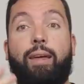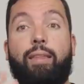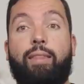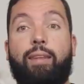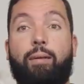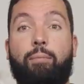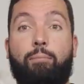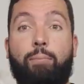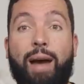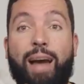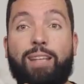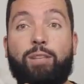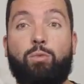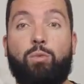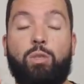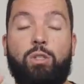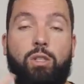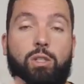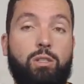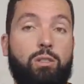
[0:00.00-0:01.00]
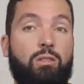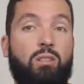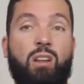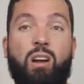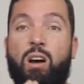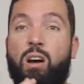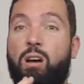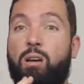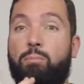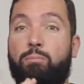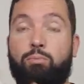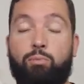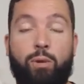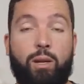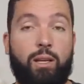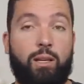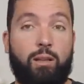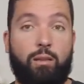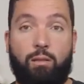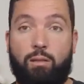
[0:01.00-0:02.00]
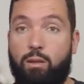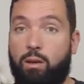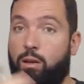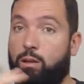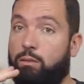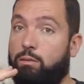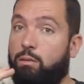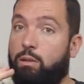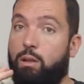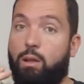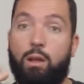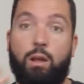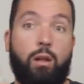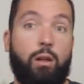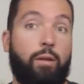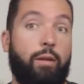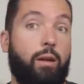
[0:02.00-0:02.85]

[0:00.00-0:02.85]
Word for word: And then patch, which is not breaking things,